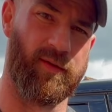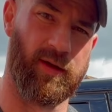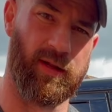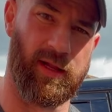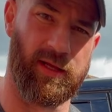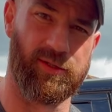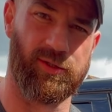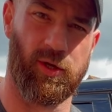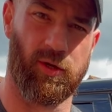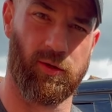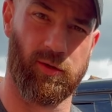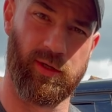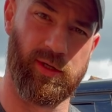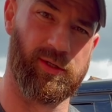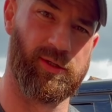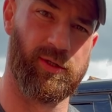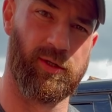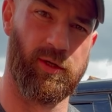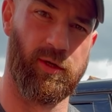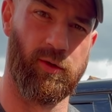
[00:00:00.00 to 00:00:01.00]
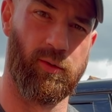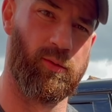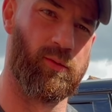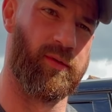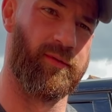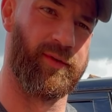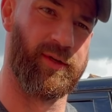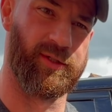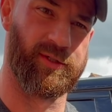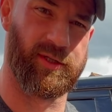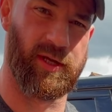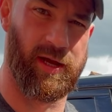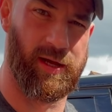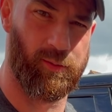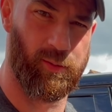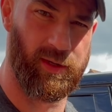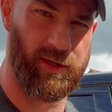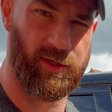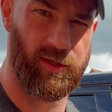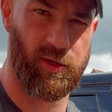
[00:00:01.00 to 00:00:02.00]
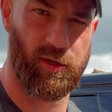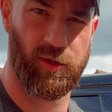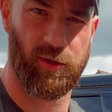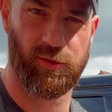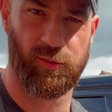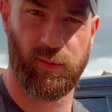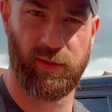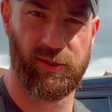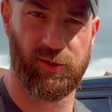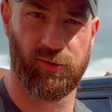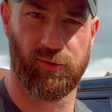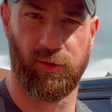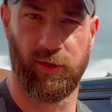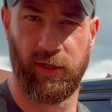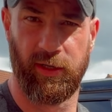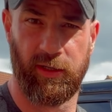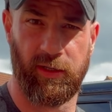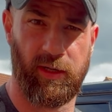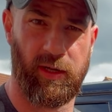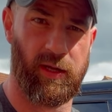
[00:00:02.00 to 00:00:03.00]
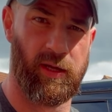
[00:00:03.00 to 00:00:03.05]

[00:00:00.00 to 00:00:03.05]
glass you're looking to do, whether it's side windows, windscreen,